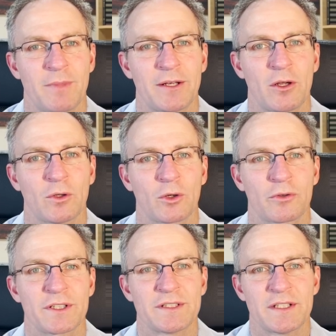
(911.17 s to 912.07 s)
may no
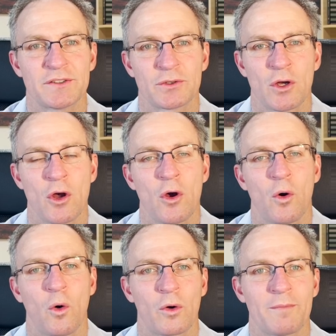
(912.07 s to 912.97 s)
longer exist
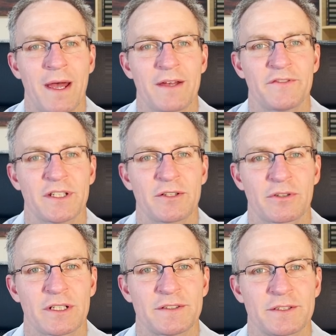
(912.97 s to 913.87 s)
or it may have
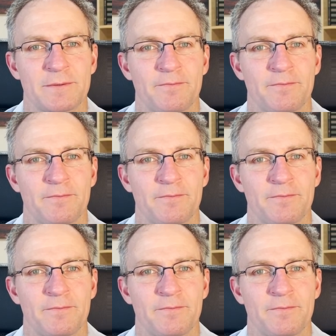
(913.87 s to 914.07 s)
decreased.